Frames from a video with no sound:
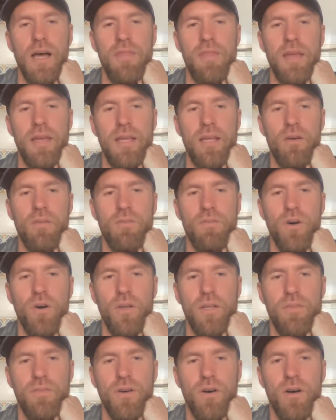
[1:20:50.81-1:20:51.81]
And then he got
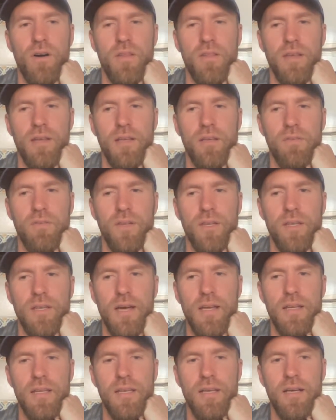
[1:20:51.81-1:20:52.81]
44, I think, for
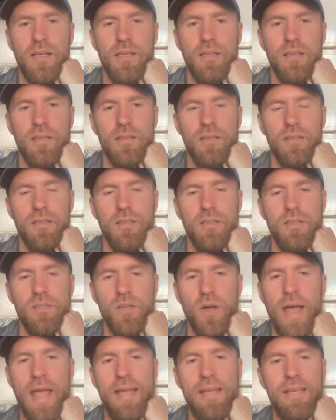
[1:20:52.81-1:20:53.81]
your 99.
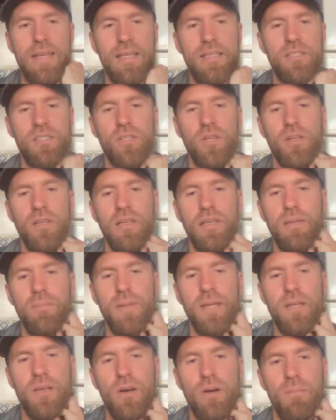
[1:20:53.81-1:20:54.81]
So AD's
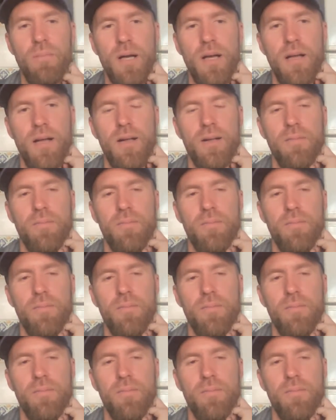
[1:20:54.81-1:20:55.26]
suddenly become